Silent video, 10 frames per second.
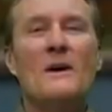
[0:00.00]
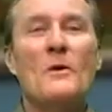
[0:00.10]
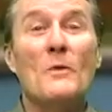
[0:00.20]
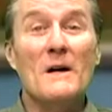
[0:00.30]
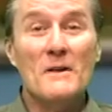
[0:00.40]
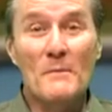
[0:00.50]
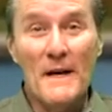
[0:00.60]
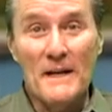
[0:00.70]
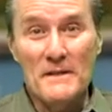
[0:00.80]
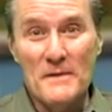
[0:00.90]
Welcome
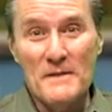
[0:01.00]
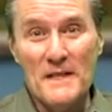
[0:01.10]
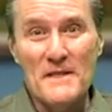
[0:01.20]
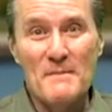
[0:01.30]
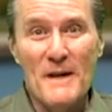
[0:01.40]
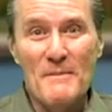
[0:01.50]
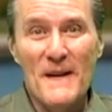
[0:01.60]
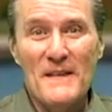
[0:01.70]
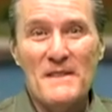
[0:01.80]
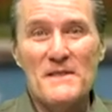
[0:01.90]
back to Does My
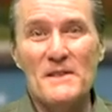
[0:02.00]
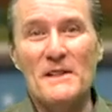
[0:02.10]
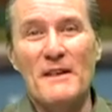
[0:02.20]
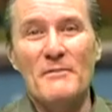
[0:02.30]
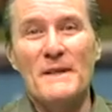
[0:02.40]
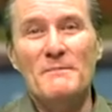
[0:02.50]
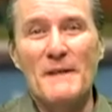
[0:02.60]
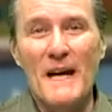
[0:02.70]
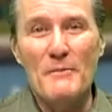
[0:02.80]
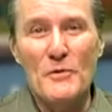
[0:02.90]
Bank Still Love Me?
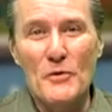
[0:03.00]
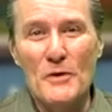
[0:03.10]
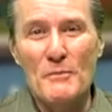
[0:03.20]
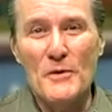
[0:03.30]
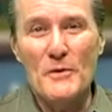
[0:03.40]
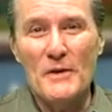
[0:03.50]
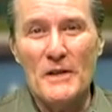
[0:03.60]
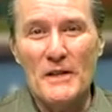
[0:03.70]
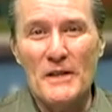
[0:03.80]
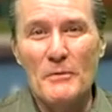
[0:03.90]
I'm Norm
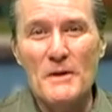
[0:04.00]
Newkirk.